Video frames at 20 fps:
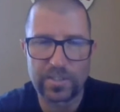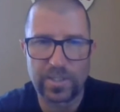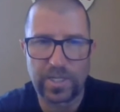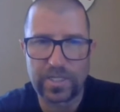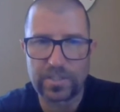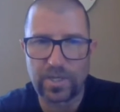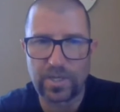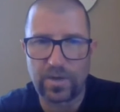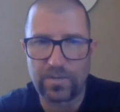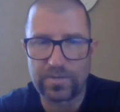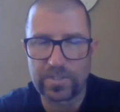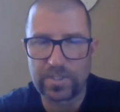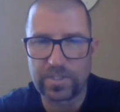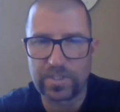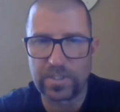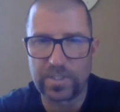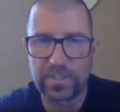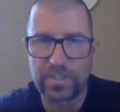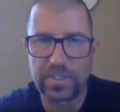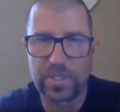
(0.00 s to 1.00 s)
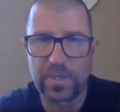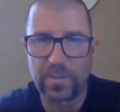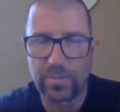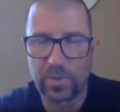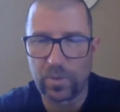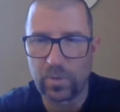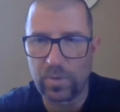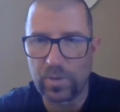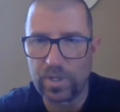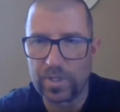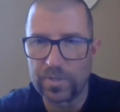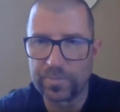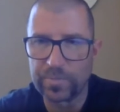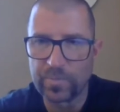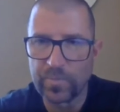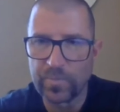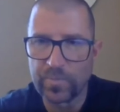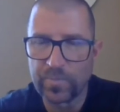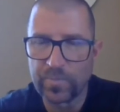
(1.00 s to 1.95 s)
So that's obviously number one.